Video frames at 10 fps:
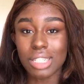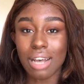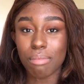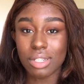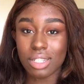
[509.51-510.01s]

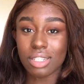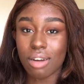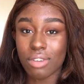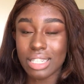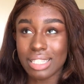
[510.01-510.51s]
I've been
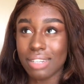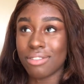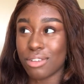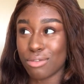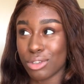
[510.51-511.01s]
discovering
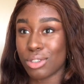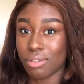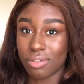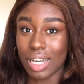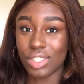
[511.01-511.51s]
different routes of
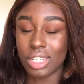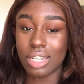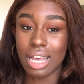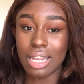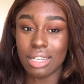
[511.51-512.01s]

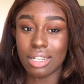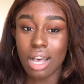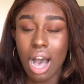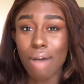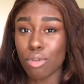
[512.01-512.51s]
fashion and
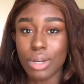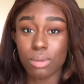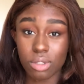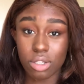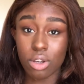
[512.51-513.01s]
I've always
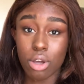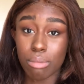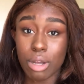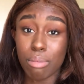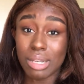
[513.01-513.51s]
wanted to own
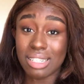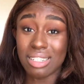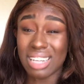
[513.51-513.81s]
my own business.